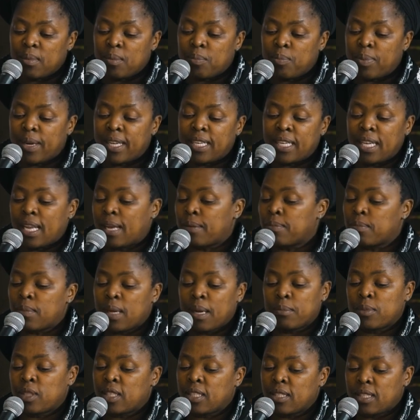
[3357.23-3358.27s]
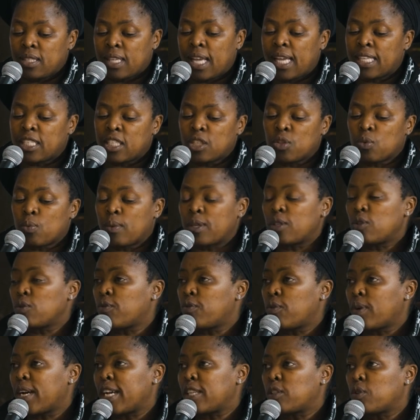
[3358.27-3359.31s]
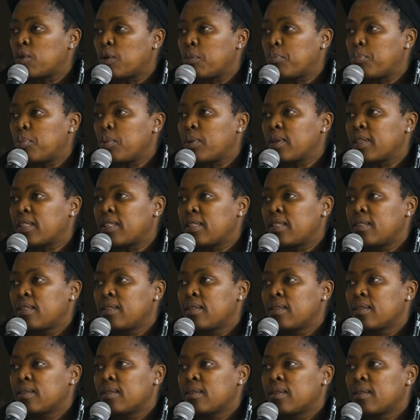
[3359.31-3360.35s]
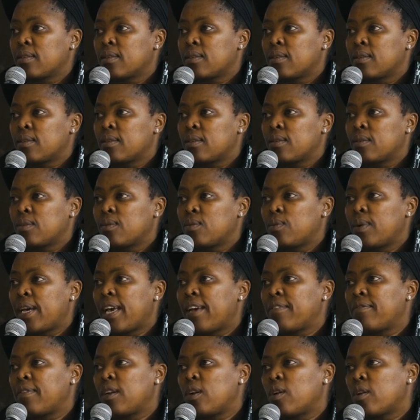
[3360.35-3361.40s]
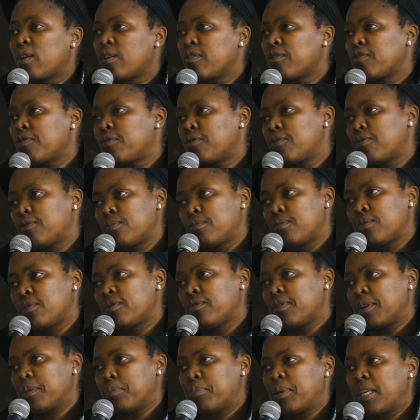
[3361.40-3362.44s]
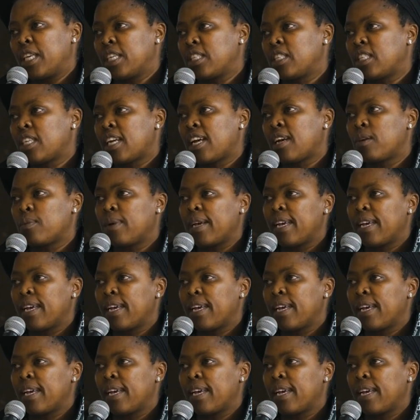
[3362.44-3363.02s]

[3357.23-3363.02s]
But I just want to focus on books. We have a lot of moving picture.